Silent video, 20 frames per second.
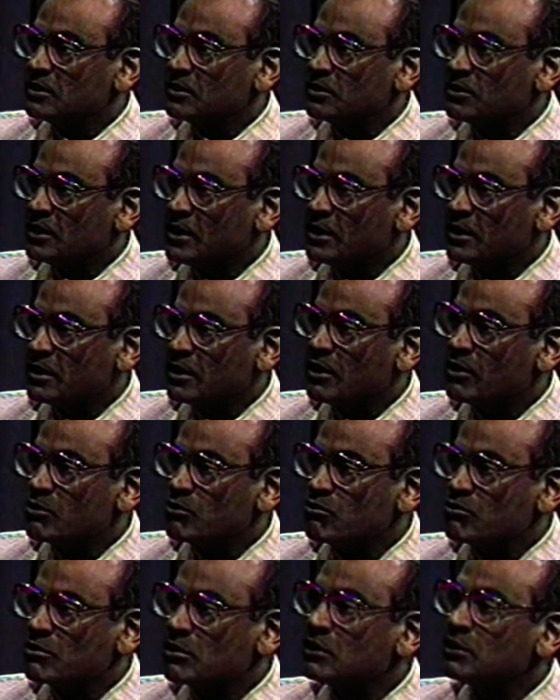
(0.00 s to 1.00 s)
that a
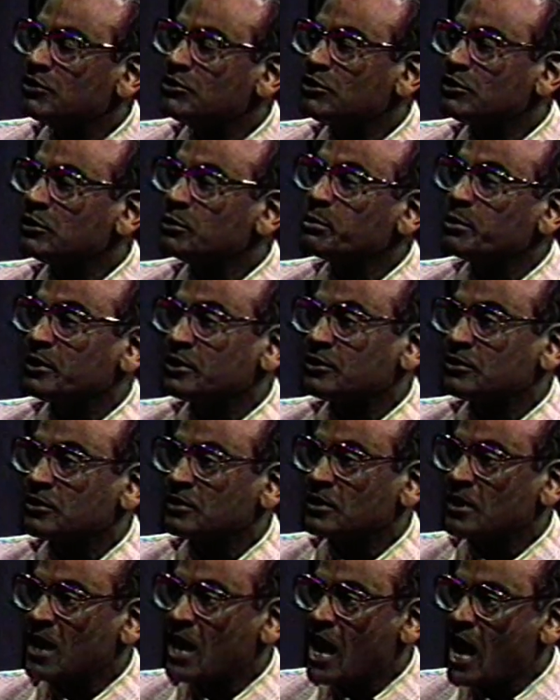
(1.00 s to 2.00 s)
religious
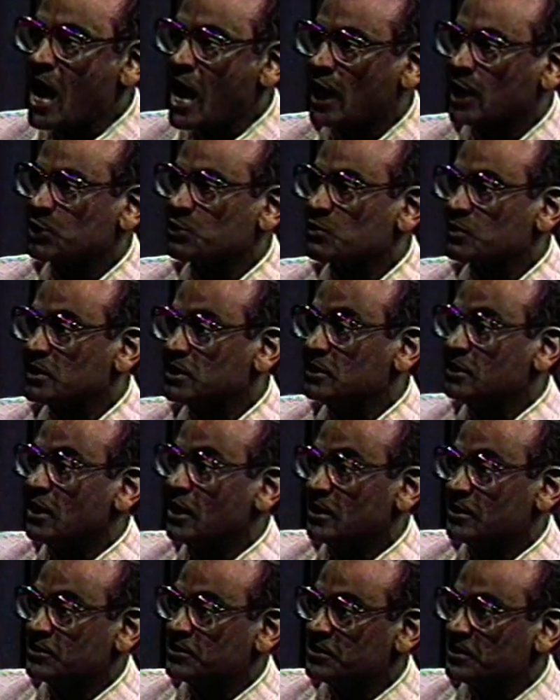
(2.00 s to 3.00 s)
person actually
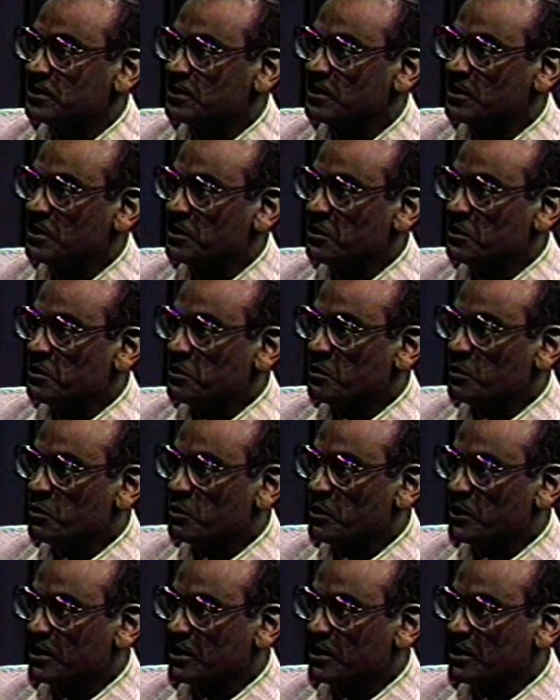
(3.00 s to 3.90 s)
does when